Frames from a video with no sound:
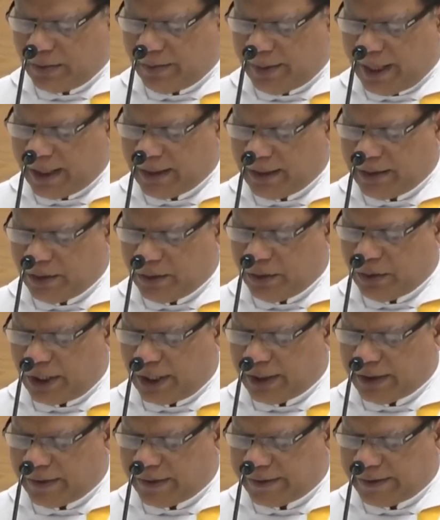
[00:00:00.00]
The man who
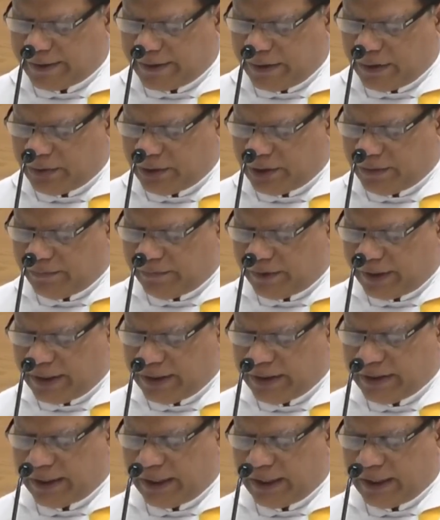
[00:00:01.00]
had received the
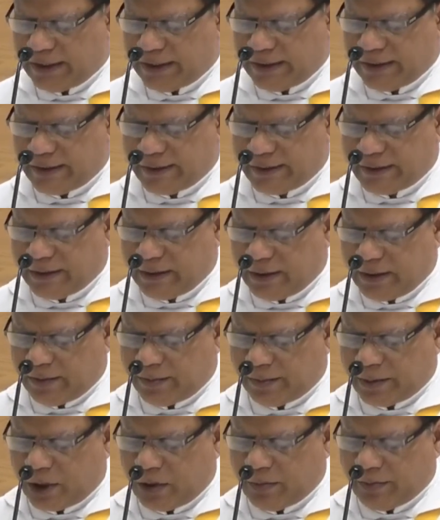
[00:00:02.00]
5 talents
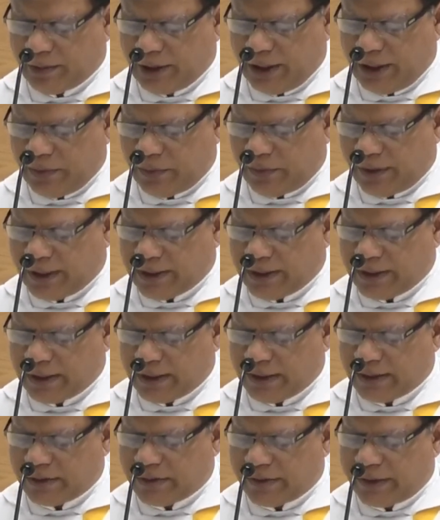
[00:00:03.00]
promptly went
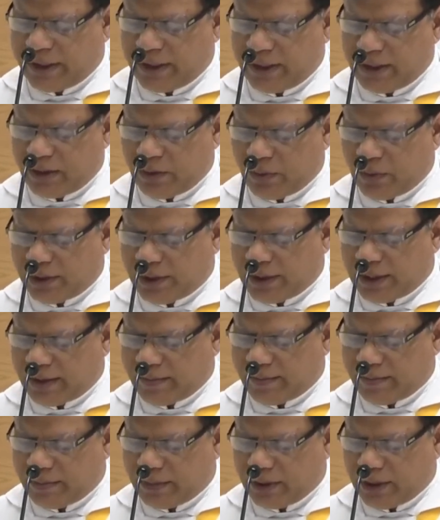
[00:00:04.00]
and traded with
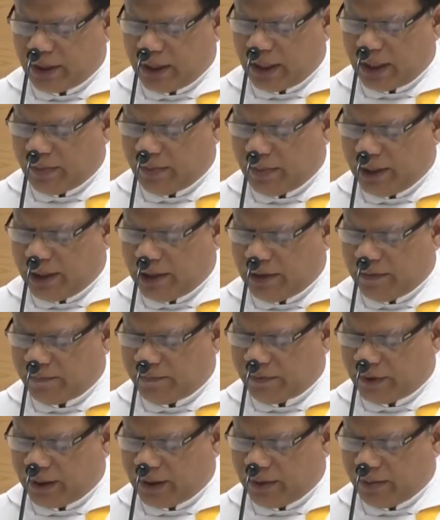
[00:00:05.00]
them and made
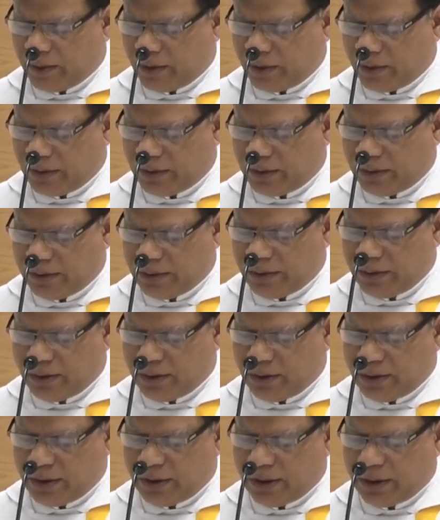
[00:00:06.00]
5 more.
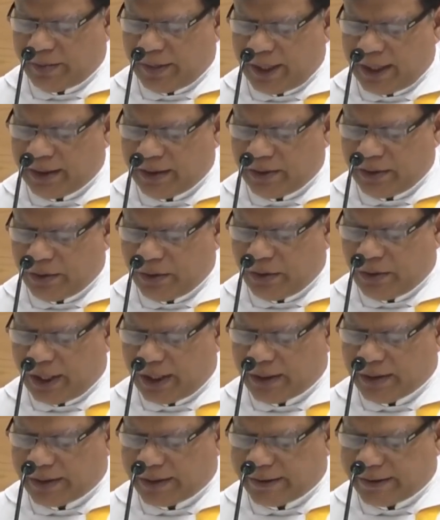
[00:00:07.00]
The man who
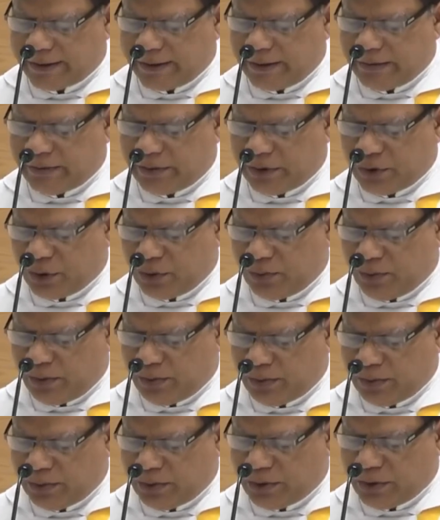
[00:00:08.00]
had received
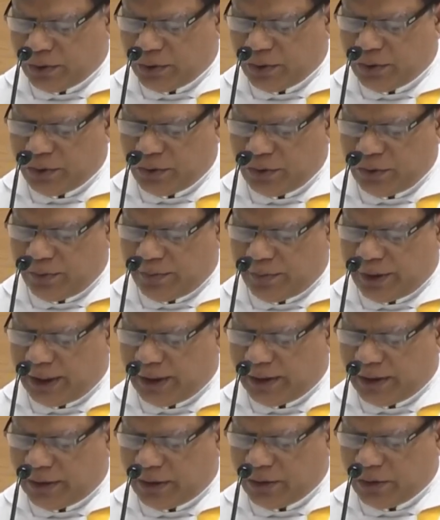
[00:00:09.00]
2
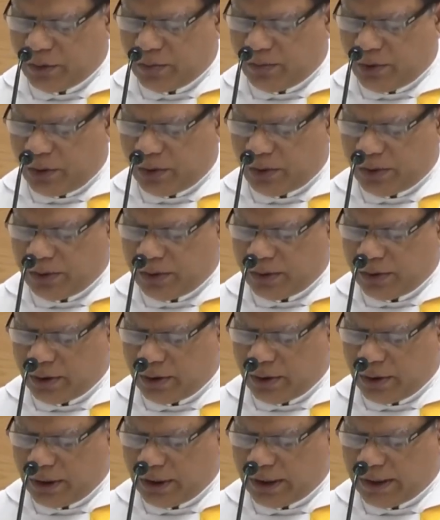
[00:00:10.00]
made 2 more
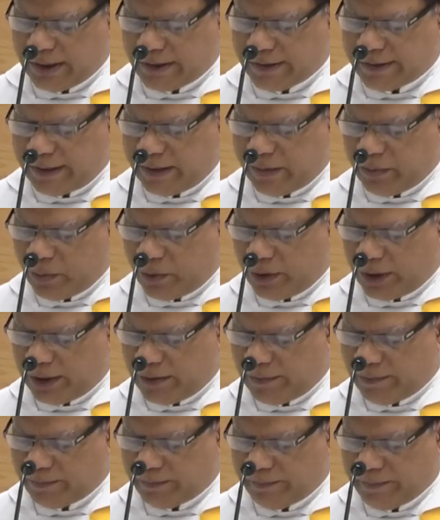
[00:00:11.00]
in the same
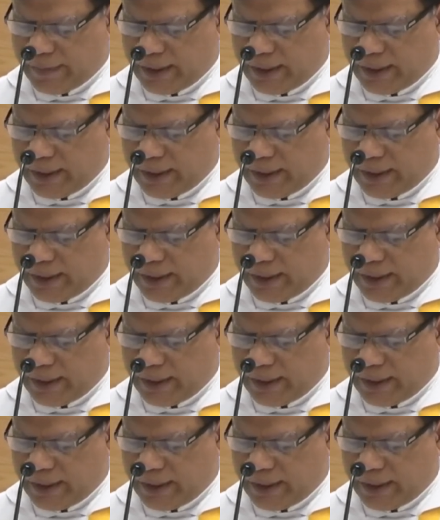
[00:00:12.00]
way.